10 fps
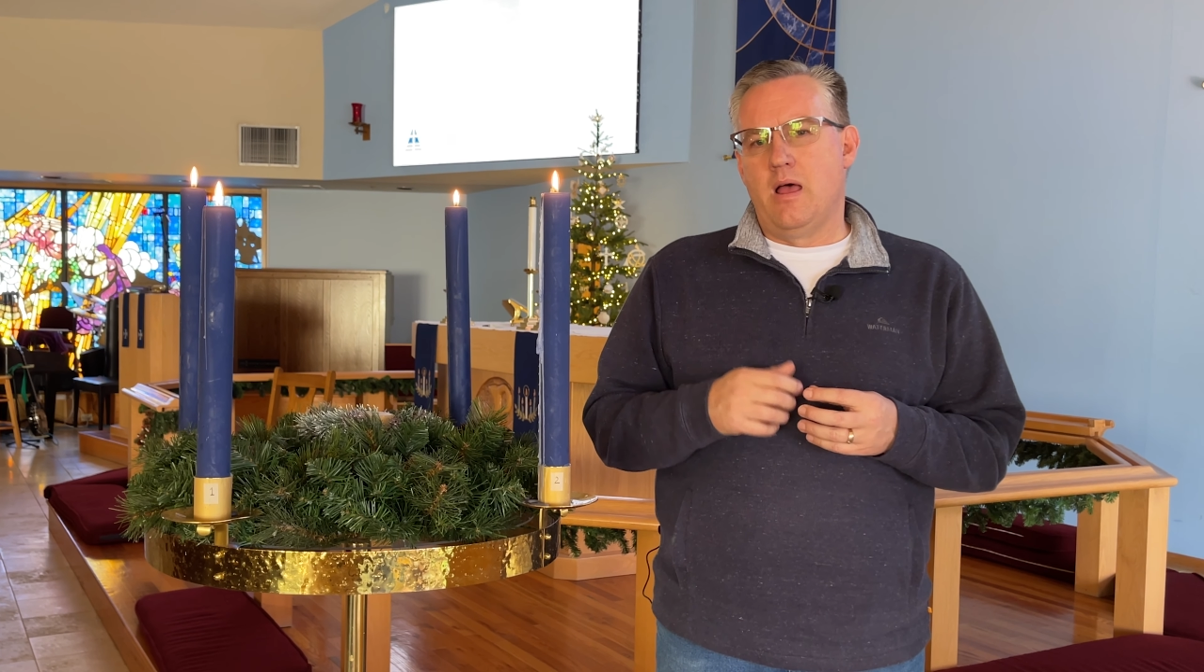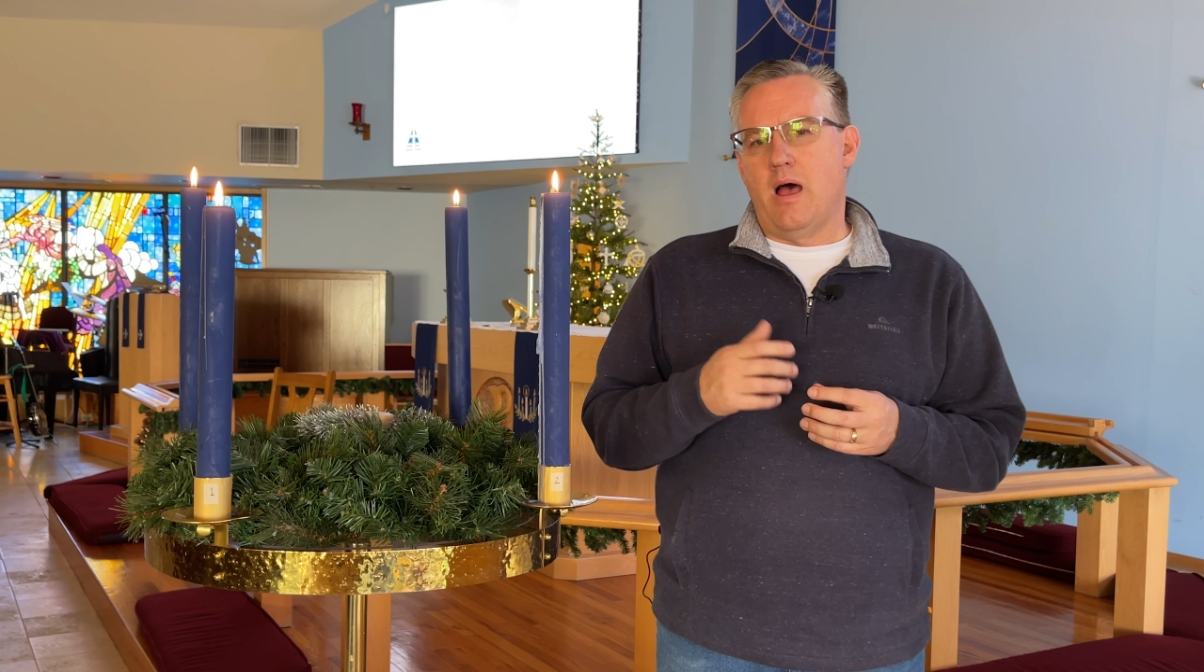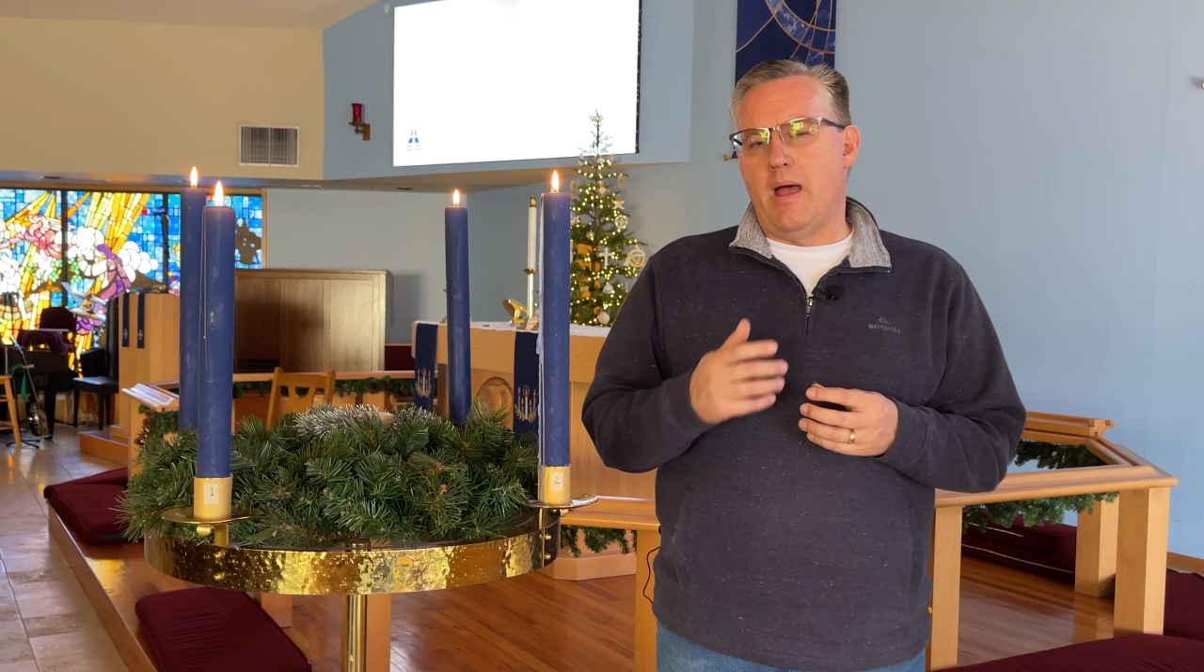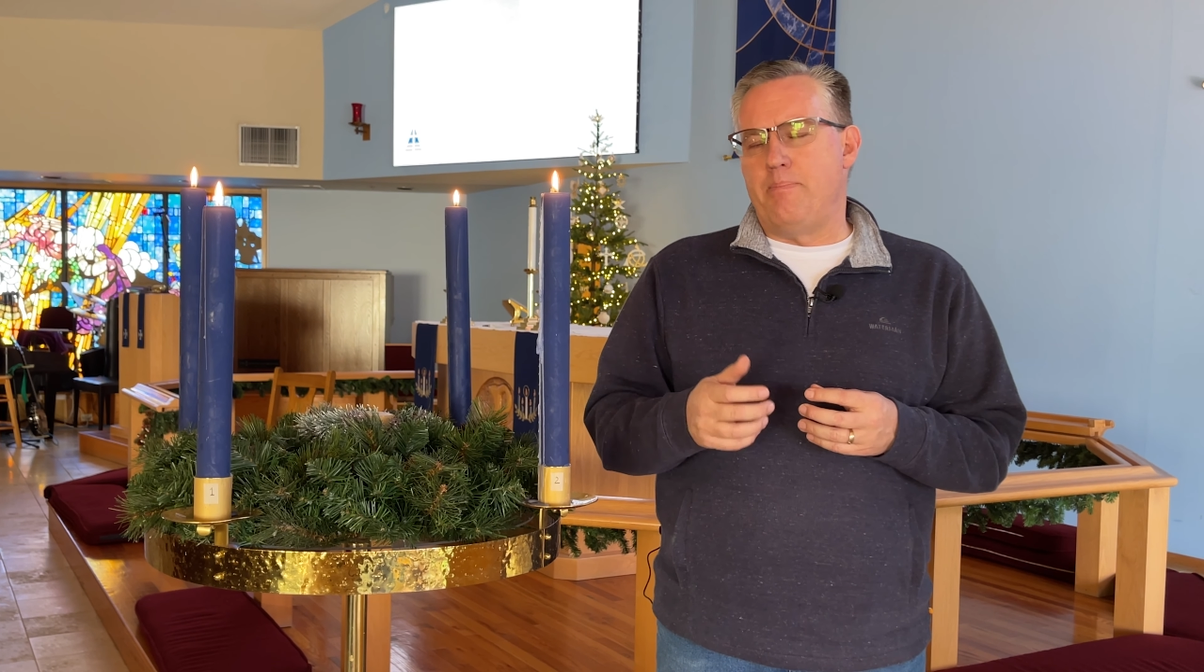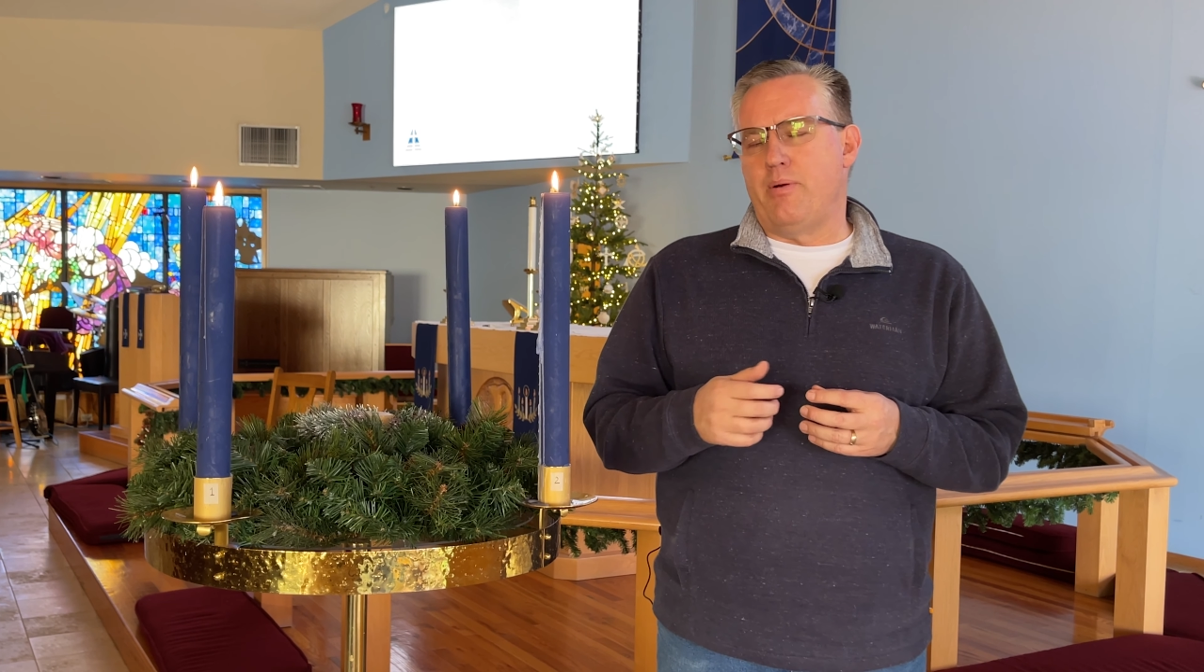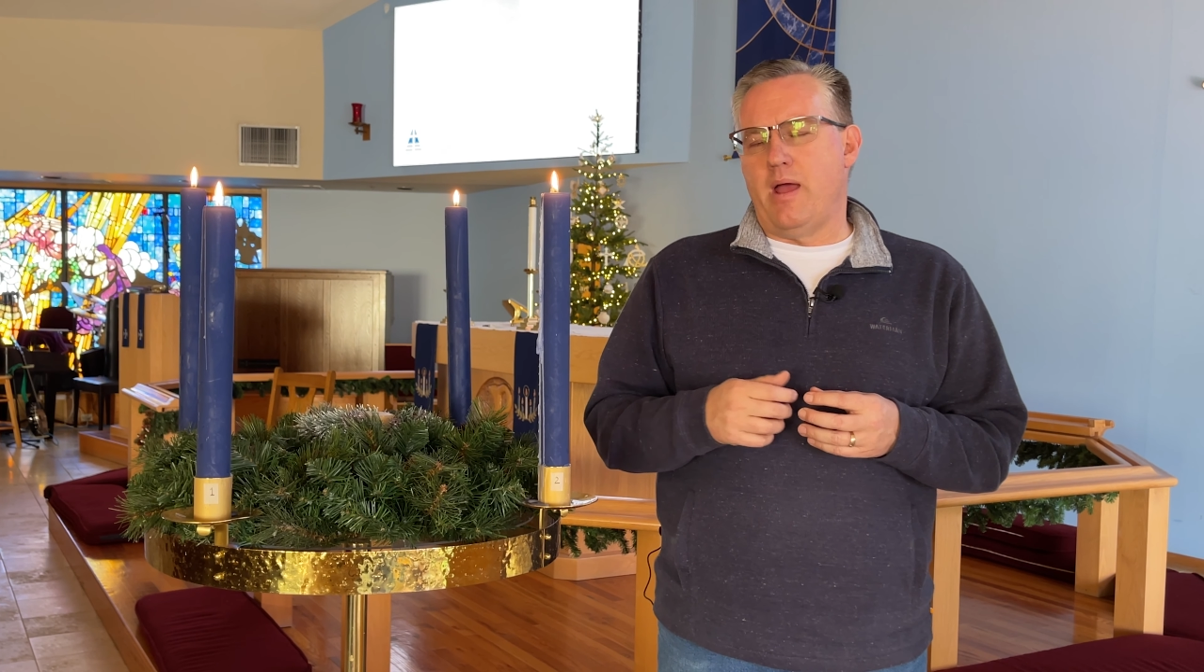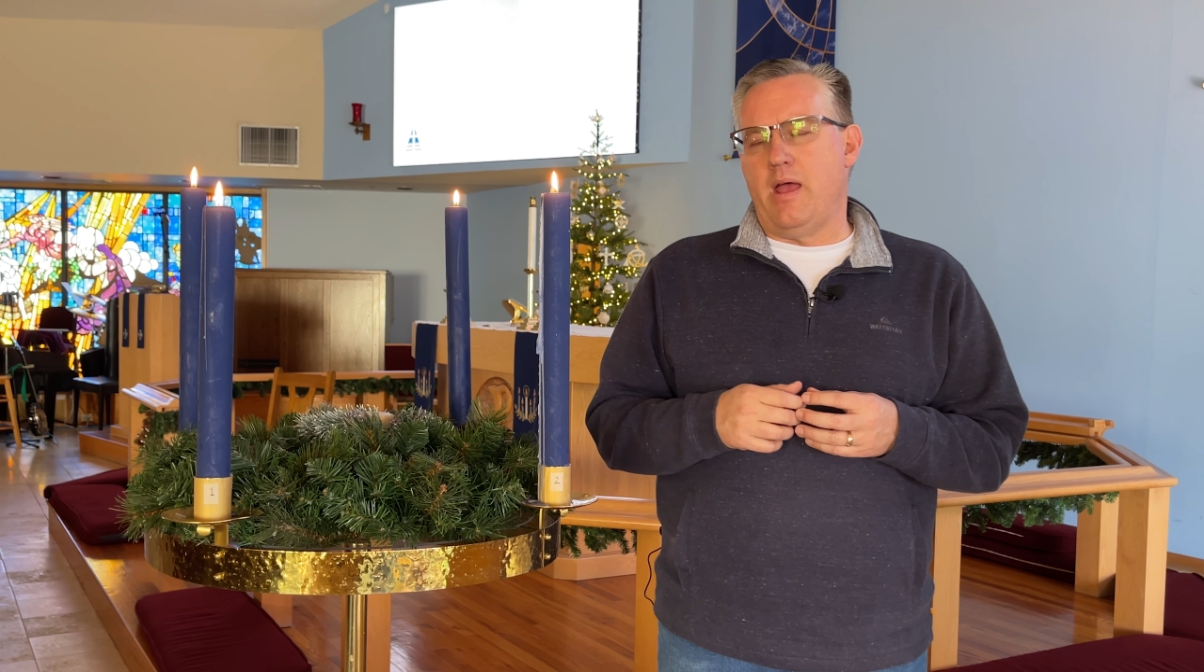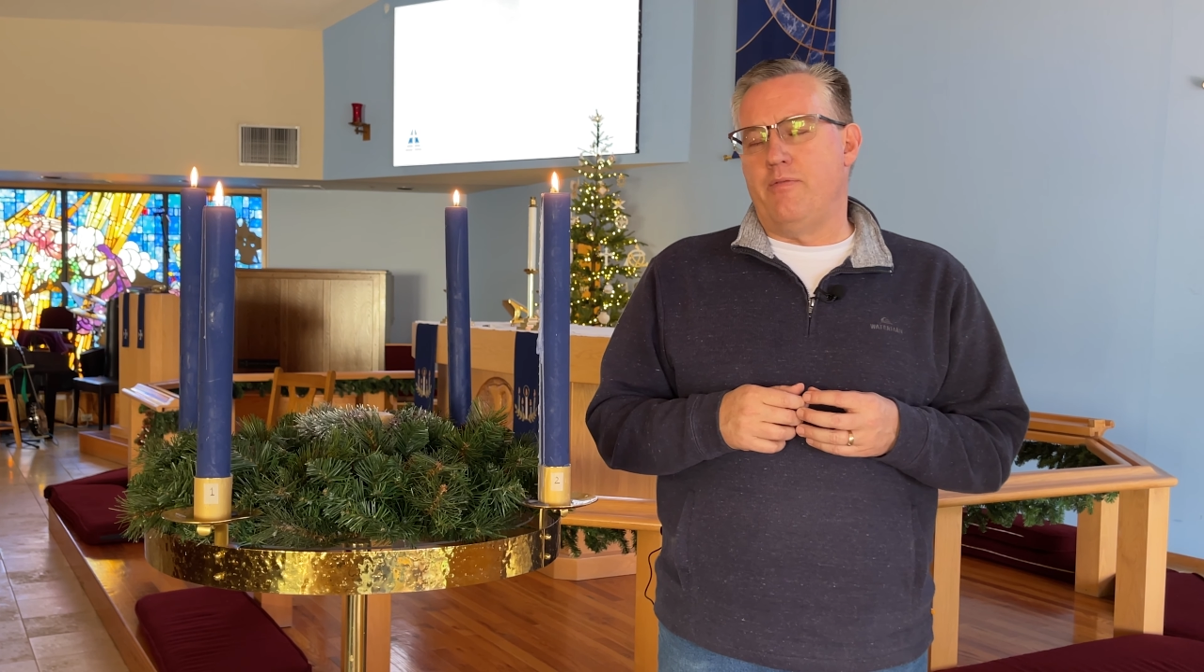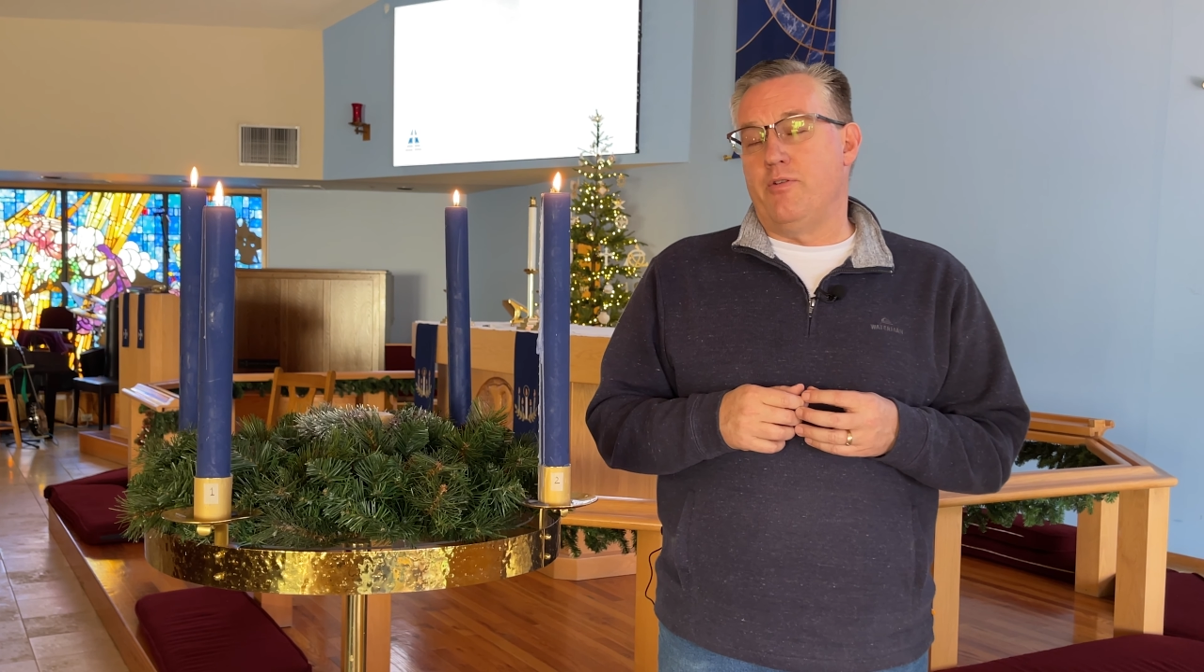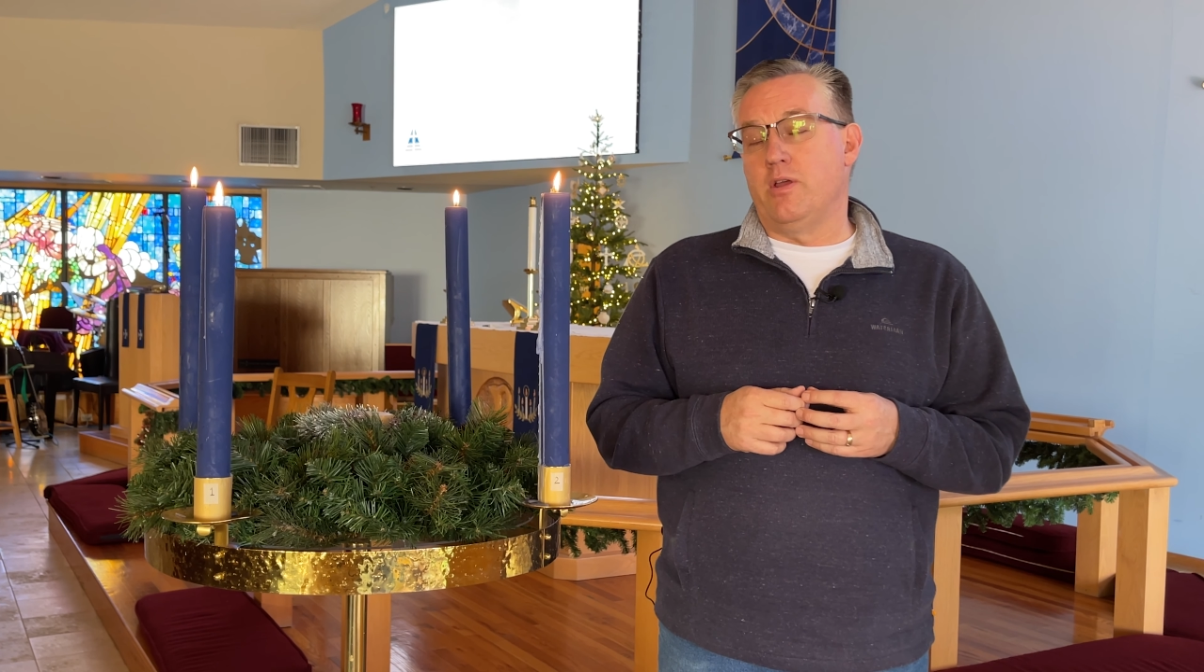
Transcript: I pray for